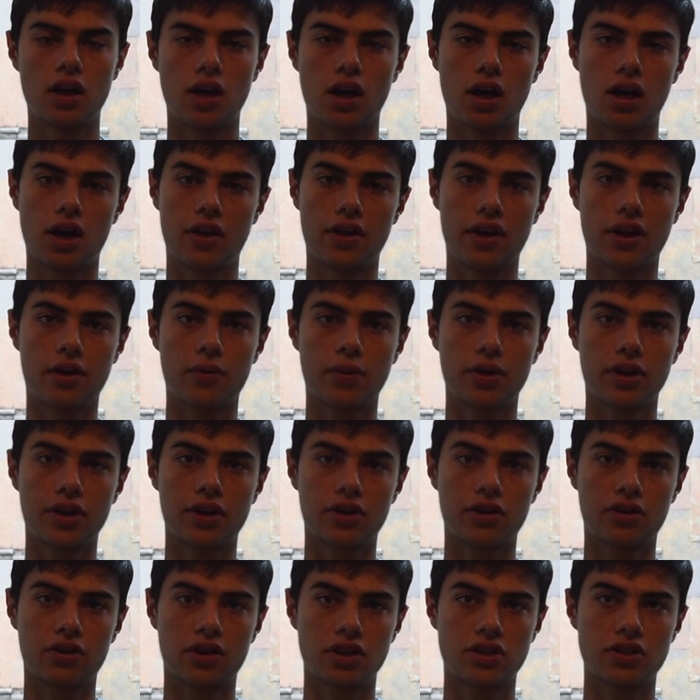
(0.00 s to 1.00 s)
Uh, that
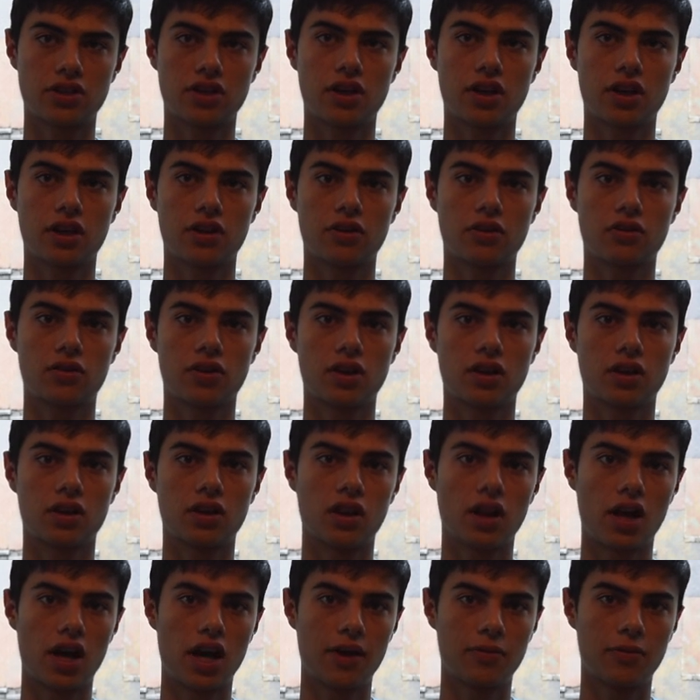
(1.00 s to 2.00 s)
way, your crested gecko can
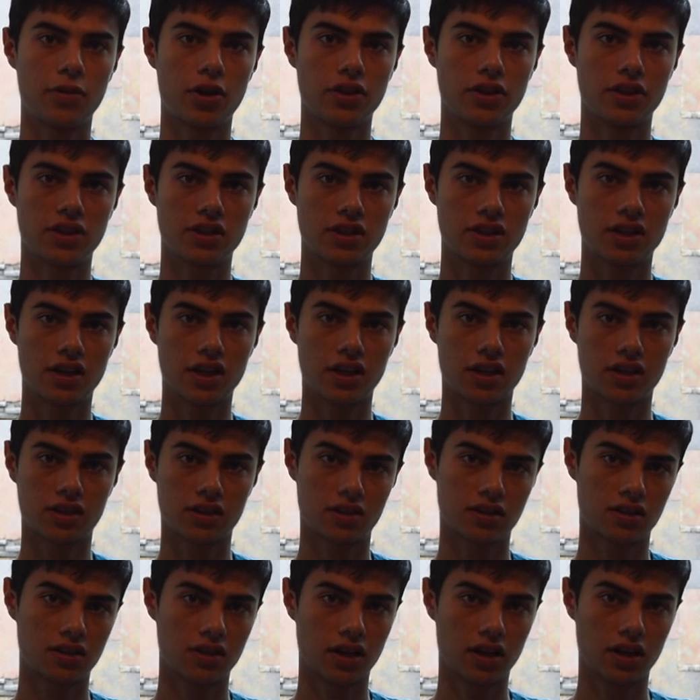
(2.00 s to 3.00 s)
climb on the
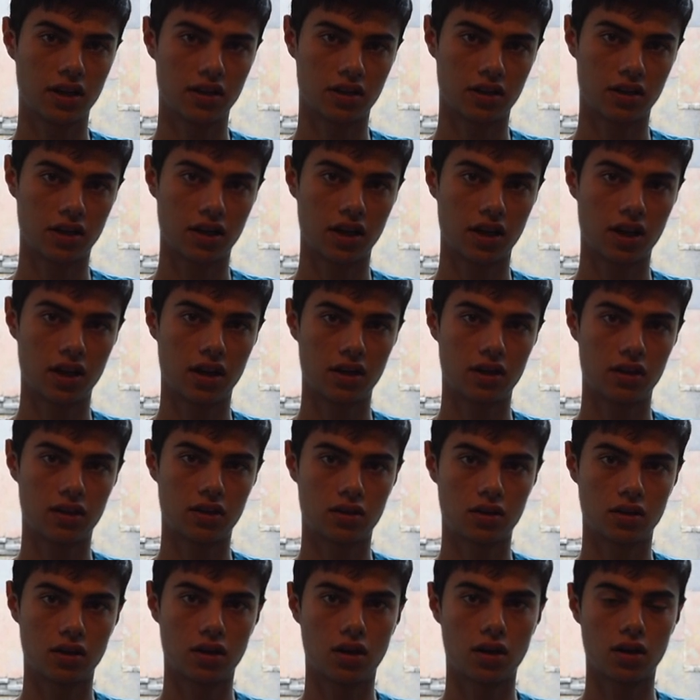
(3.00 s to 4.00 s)
sticks and can
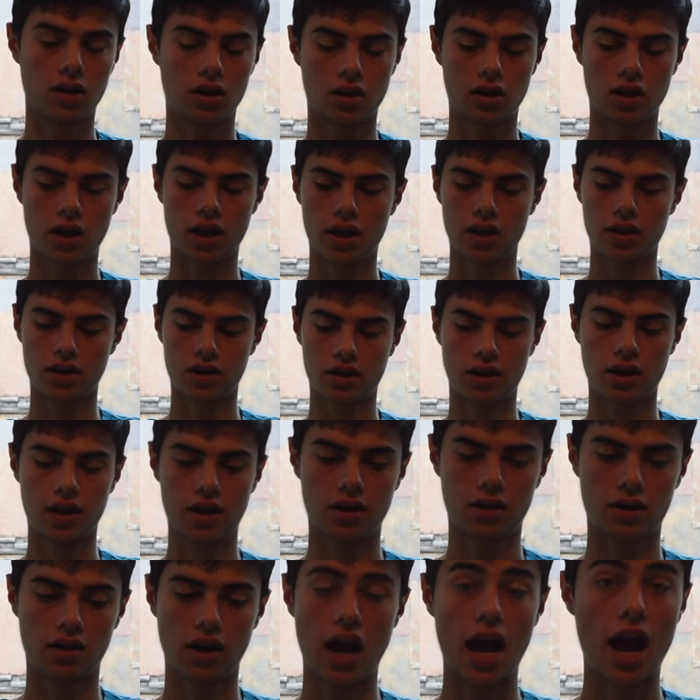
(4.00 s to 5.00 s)
and
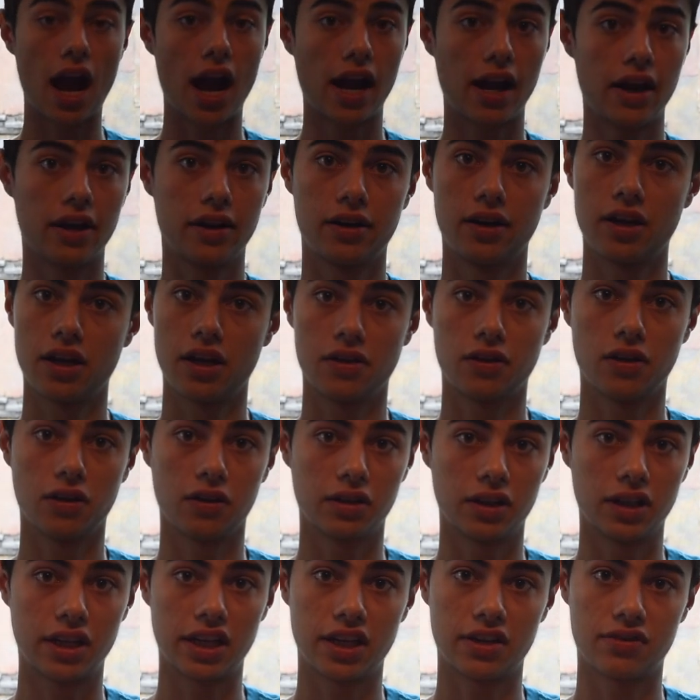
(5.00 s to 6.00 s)
can hide in the
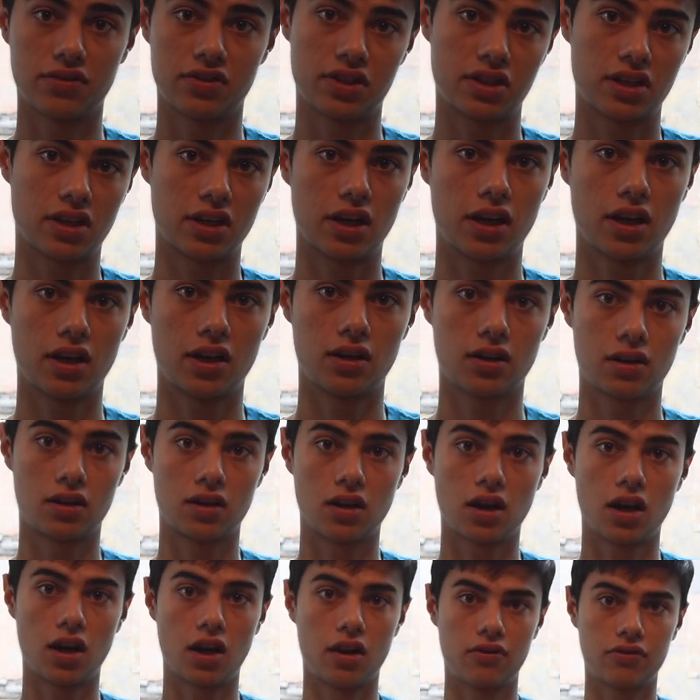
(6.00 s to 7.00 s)
leaves and
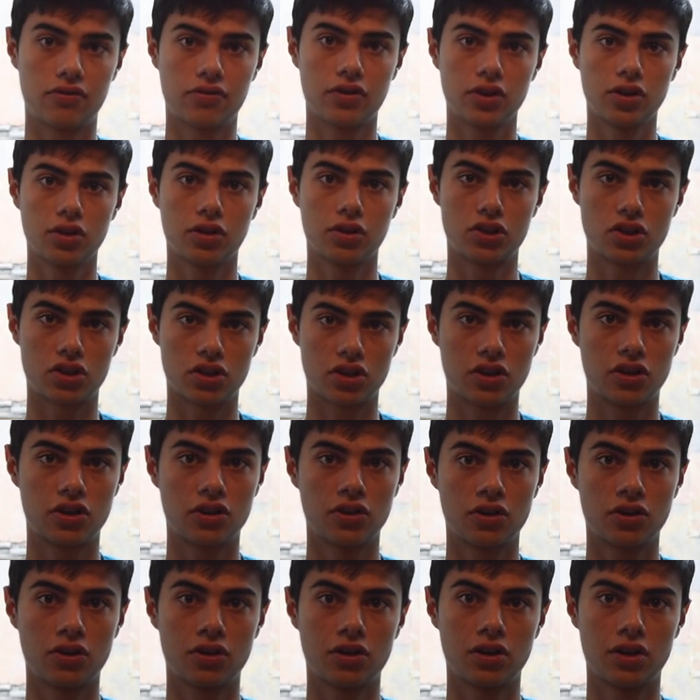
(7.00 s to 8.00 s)
uh, feel
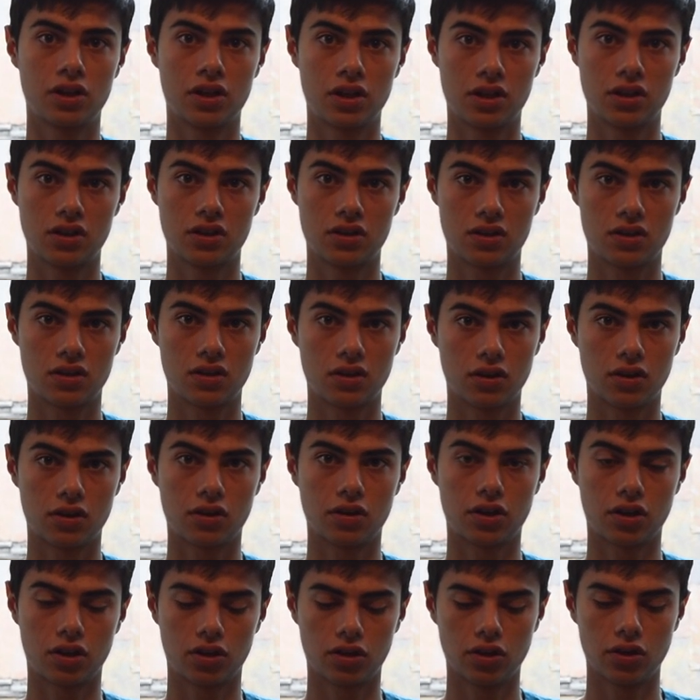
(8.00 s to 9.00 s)
secure in his
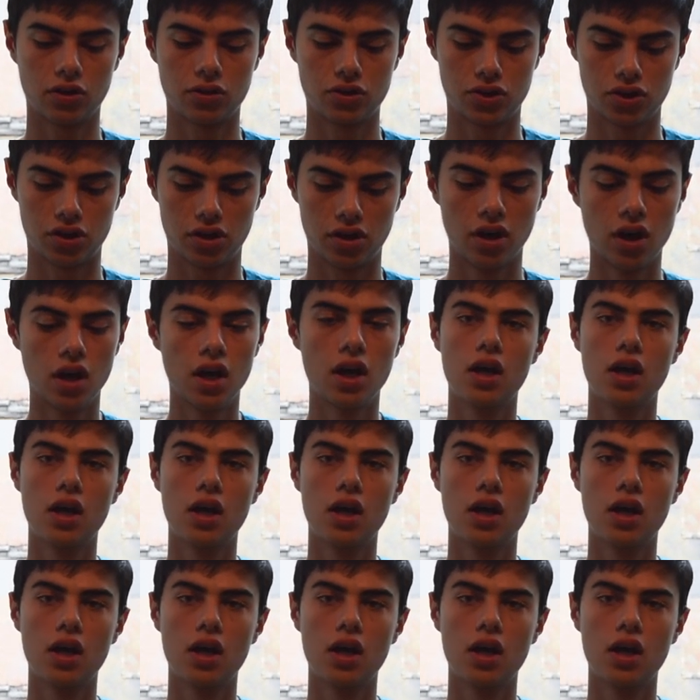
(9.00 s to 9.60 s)
little enclosure.